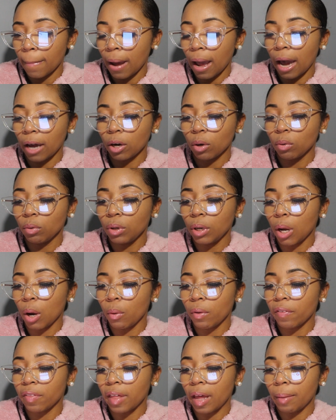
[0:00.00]
I don't know
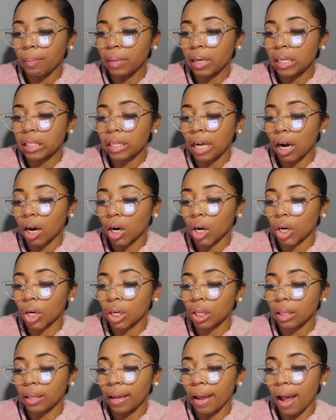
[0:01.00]
if that means I
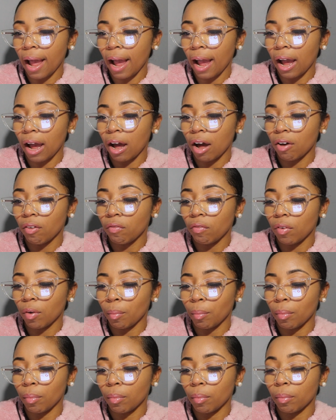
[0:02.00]
currently have
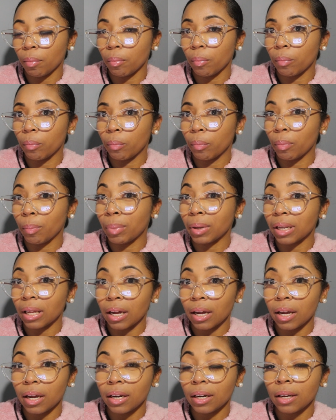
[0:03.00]

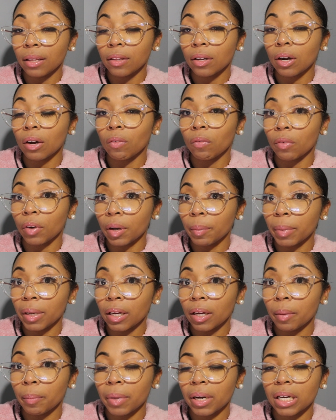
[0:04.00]
blood in the
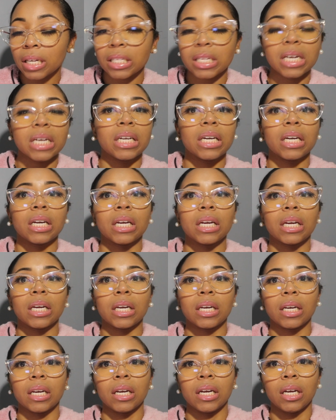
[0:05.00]
Caribbean, because it didn't